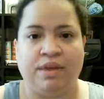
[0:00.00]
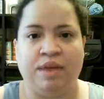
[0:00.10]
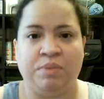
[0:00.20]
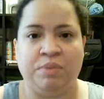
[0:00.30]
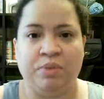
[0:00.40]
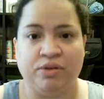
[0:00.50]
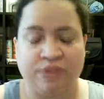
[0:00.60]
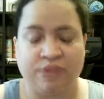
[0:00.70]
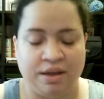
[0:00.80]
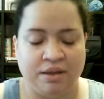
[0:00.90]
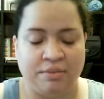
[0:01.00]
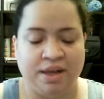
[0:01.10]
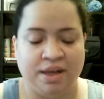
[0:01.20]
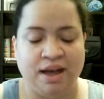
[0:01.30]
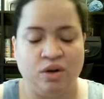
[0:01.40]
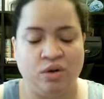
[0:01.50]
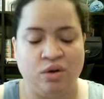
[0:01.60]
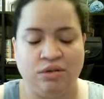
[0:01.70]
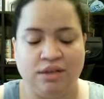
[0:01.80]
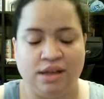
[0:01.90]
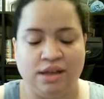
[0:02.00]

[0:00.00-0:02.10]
Happy birthday, Macaco.